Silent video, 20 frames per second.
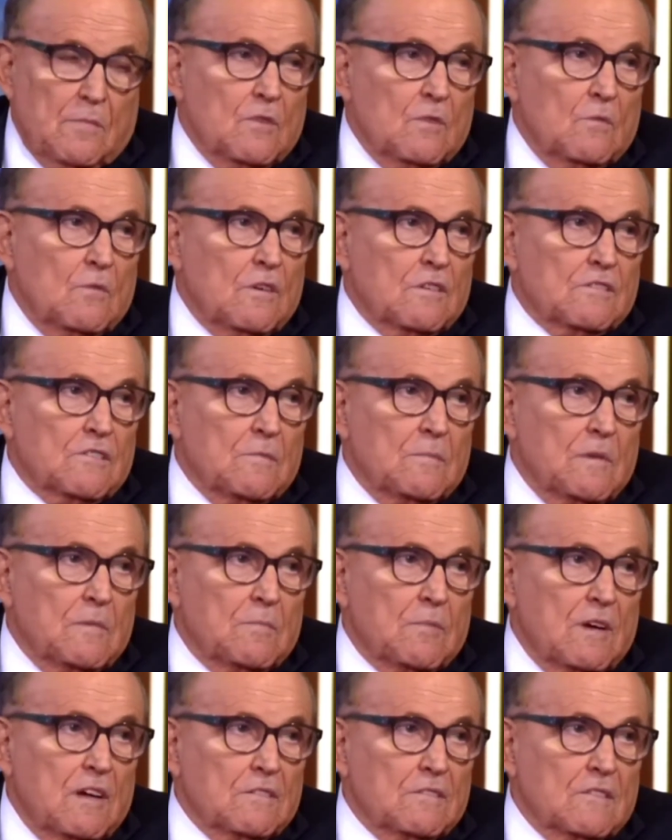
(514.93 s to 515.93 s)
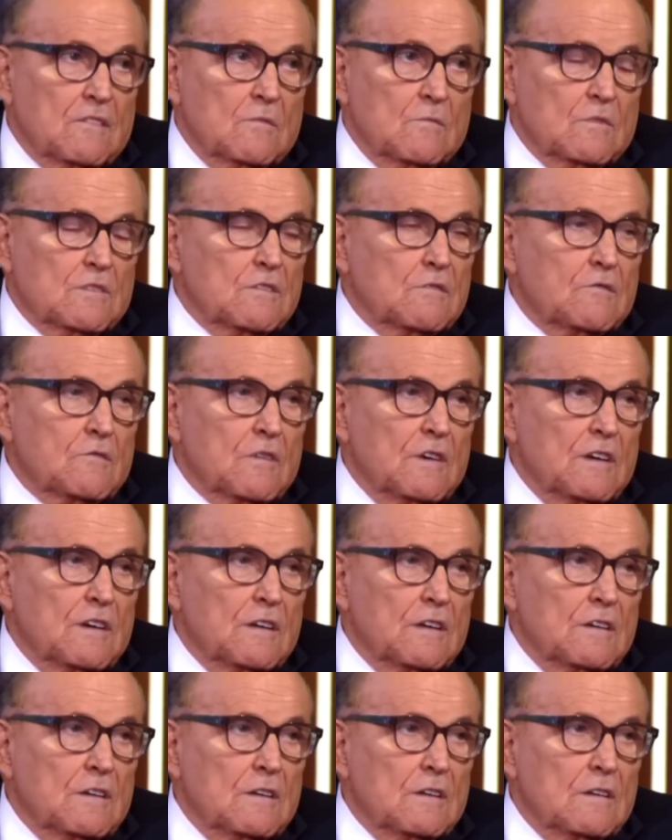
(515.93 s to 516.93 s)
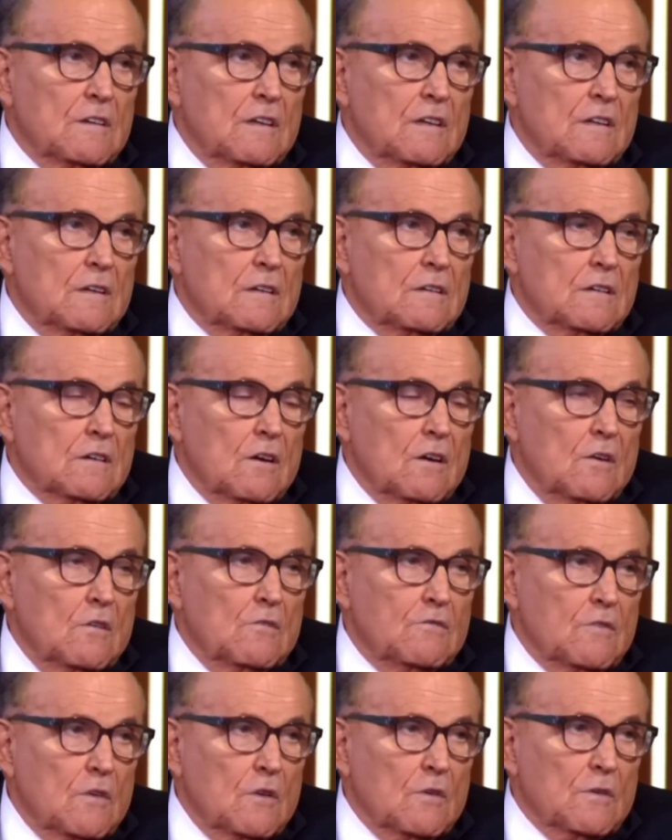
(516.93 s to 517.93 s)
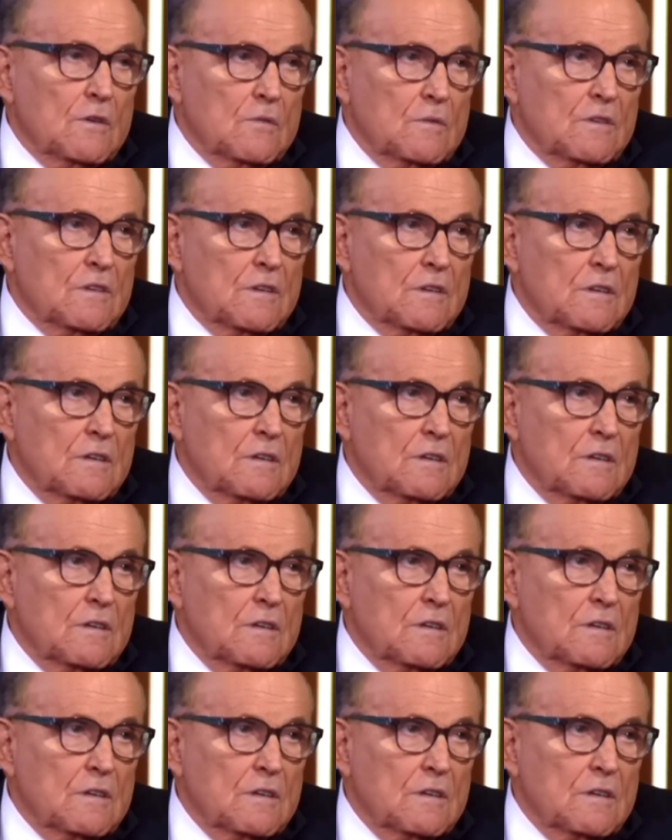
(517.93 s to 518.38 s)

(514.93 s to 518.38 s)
who wants to be president, was afraid to go forward with it.